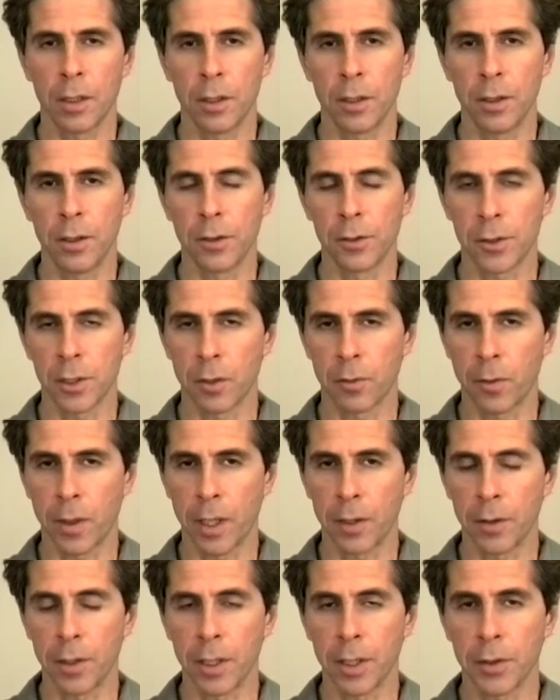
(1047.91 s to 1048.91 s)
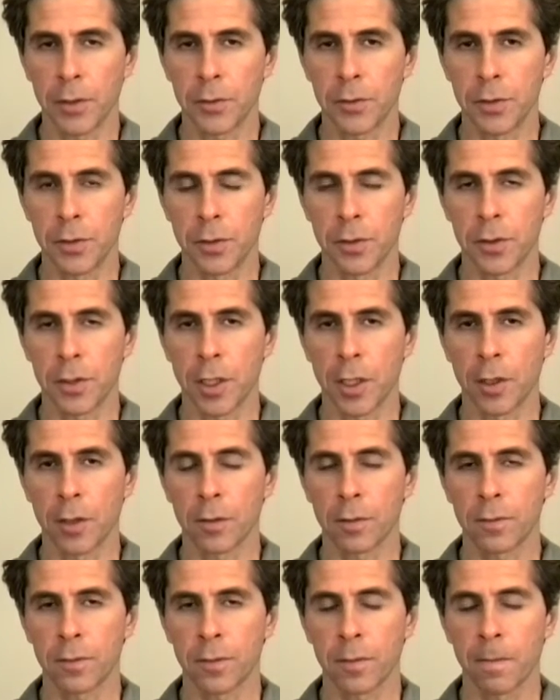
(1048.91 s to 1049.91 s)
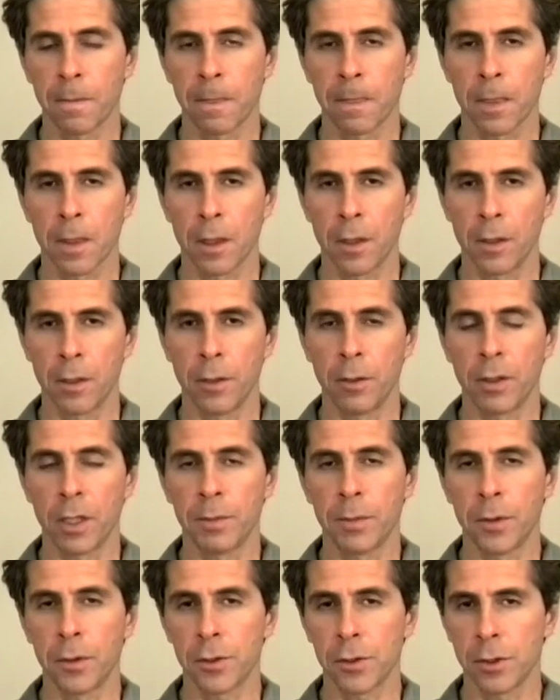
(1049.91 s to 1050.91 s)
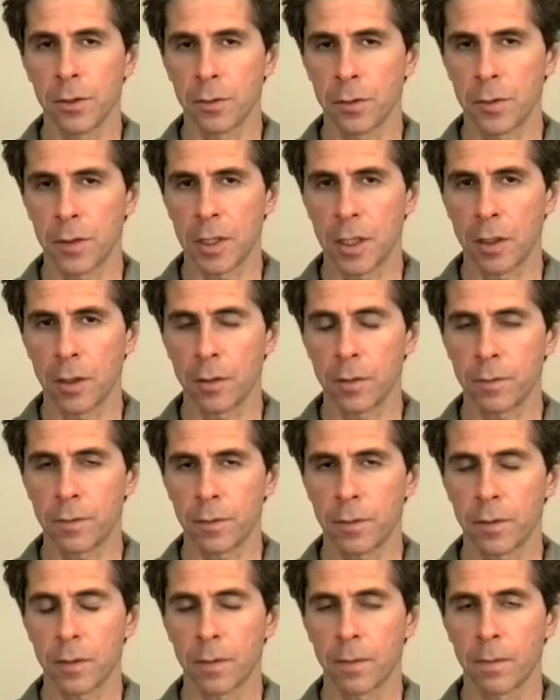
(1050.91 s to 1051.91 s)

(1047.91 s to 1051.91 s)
your surroundings, yourself, your emotional self.